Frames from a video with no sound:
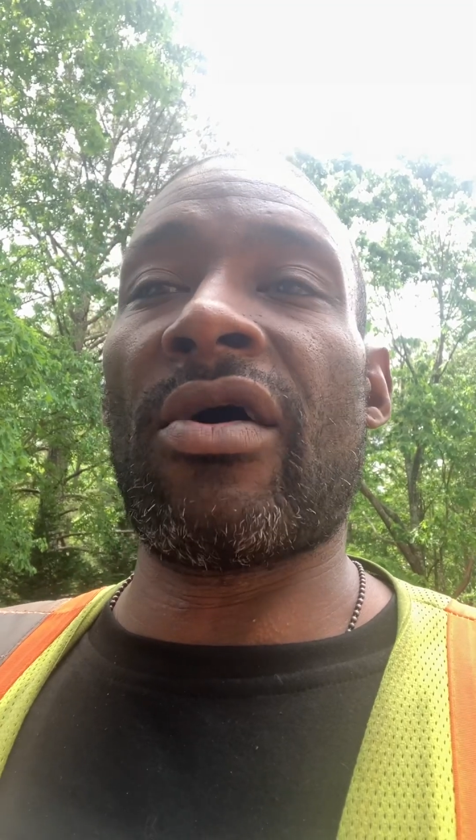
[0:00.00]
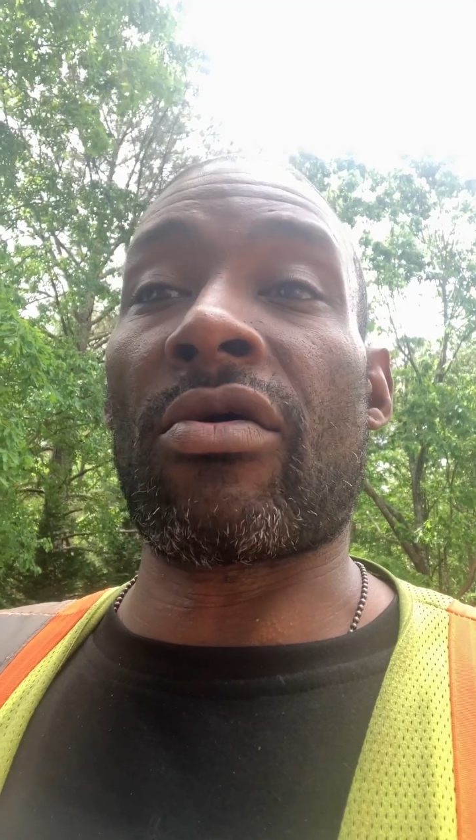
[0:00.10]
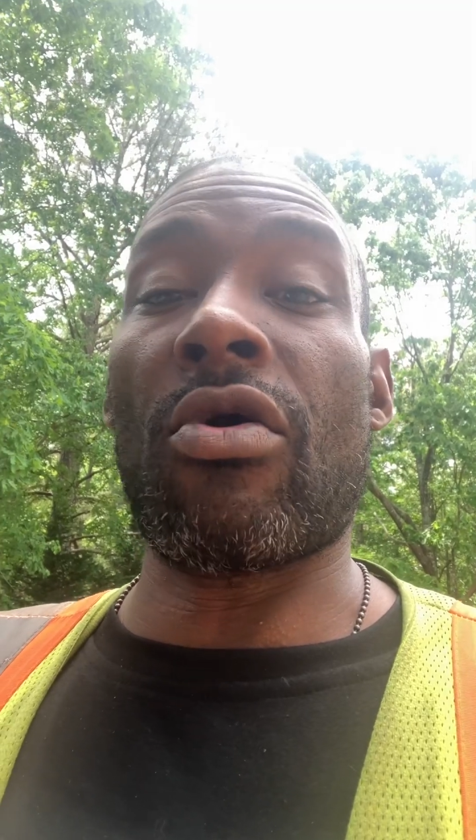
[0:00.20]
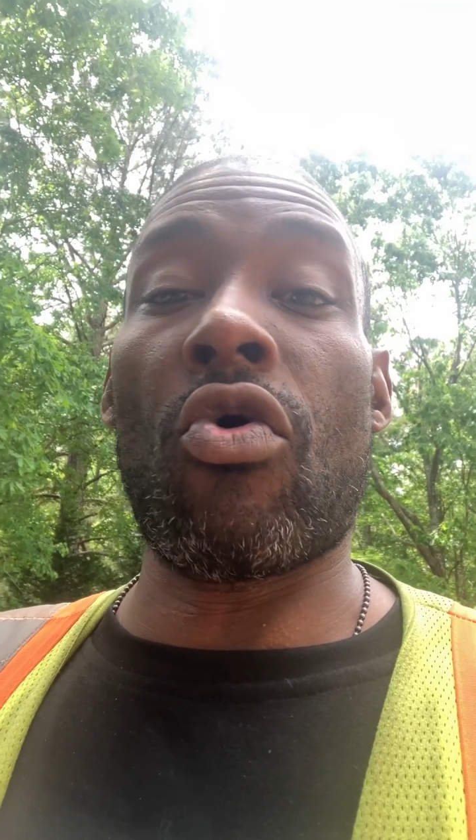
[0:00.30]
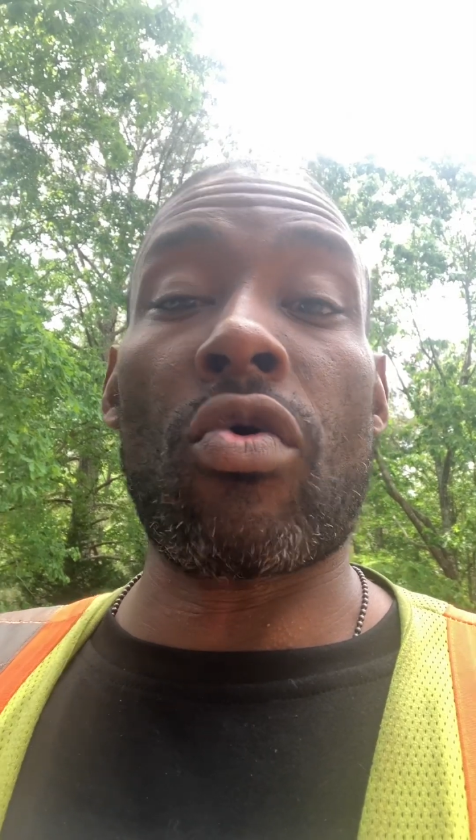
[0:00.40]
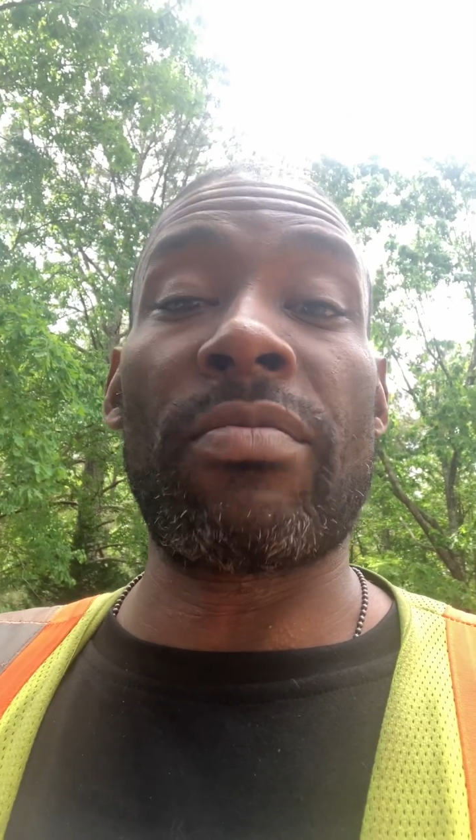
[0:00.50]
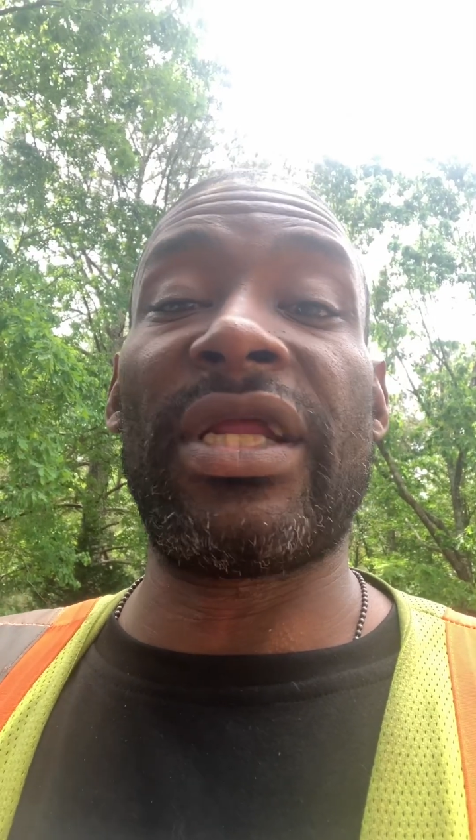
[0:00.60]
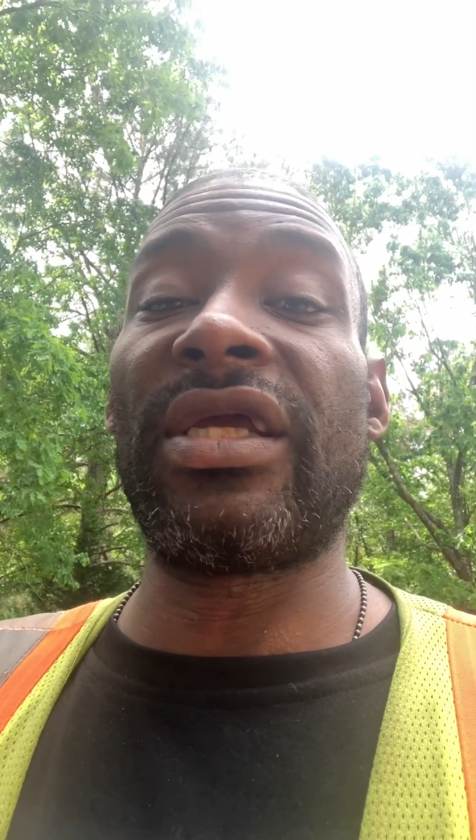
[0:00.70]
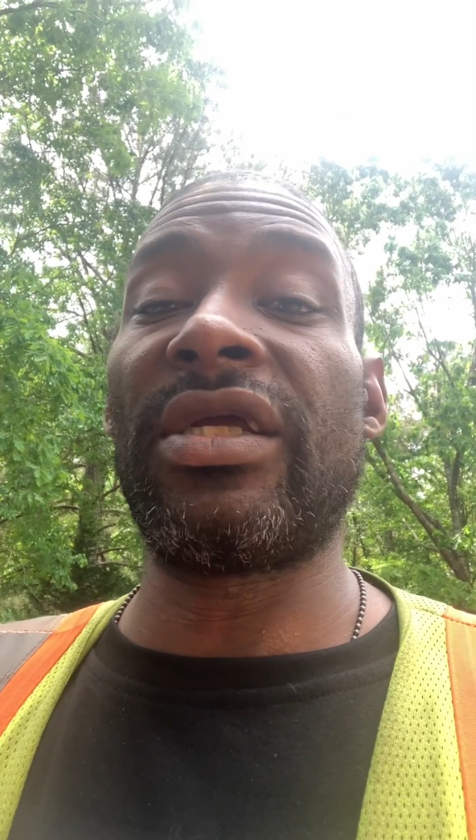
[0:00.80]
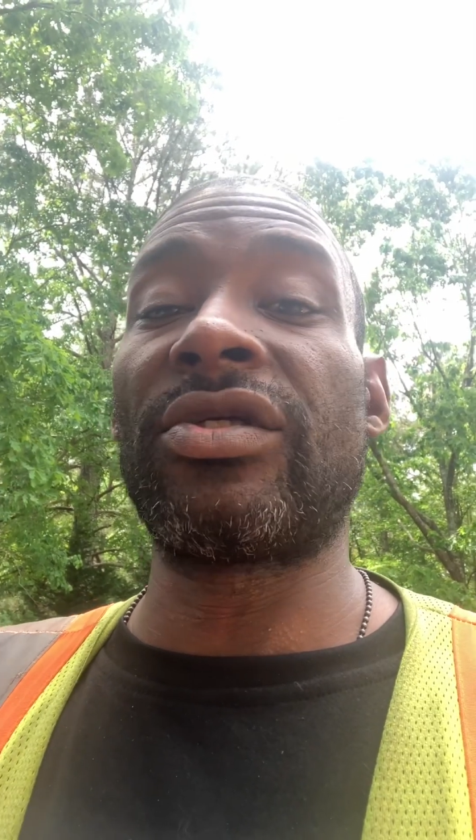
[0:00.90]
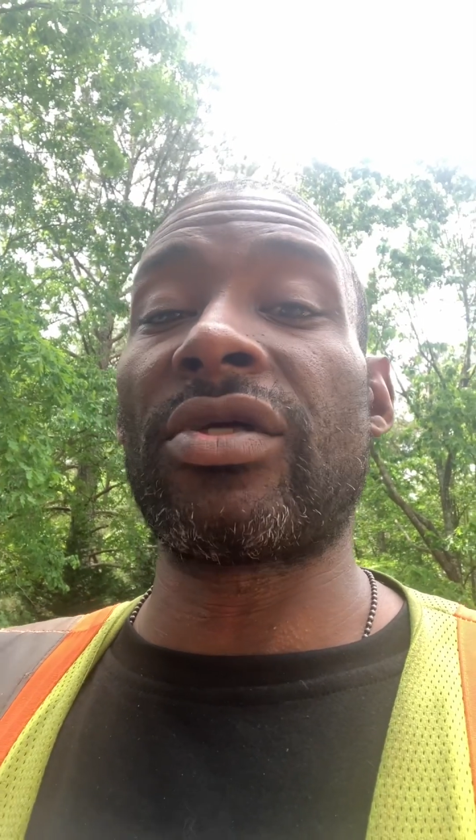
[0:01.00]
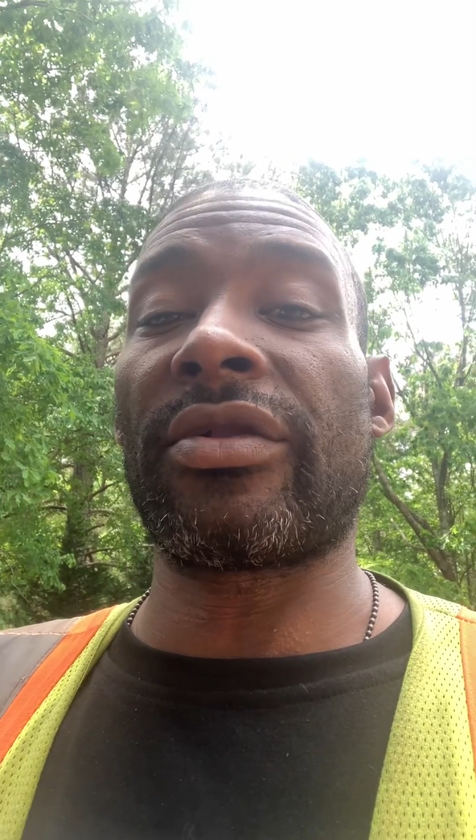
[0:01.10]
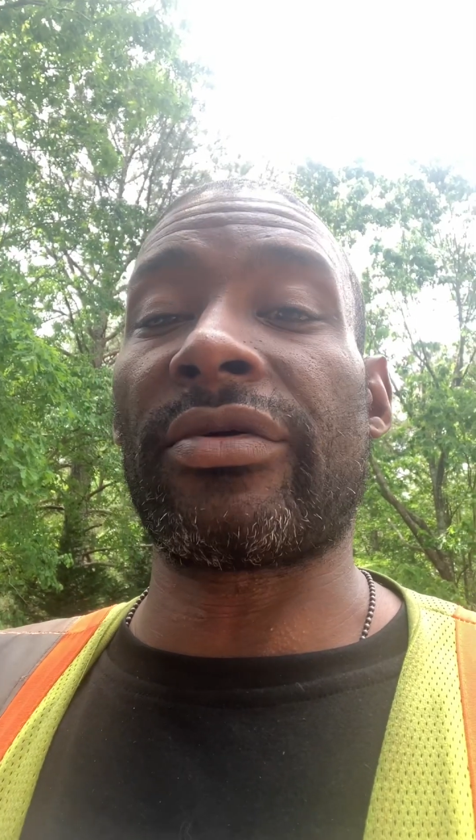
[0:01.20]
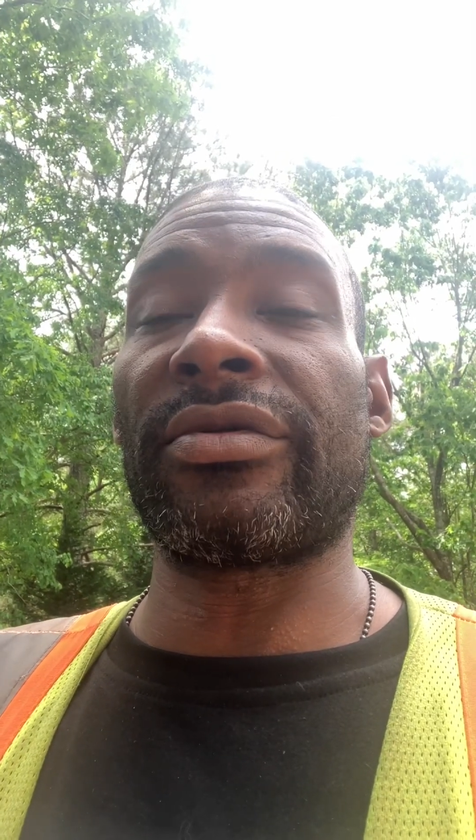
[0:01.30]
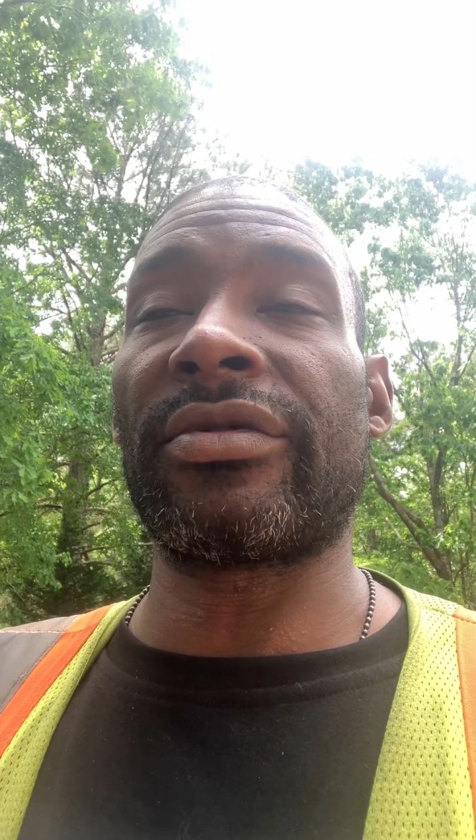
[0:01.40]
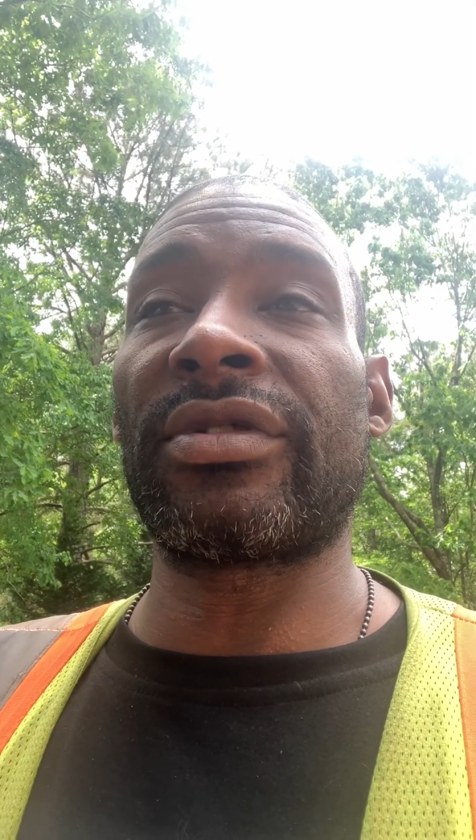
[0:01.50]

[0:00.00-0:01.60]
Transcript: are orbiting each other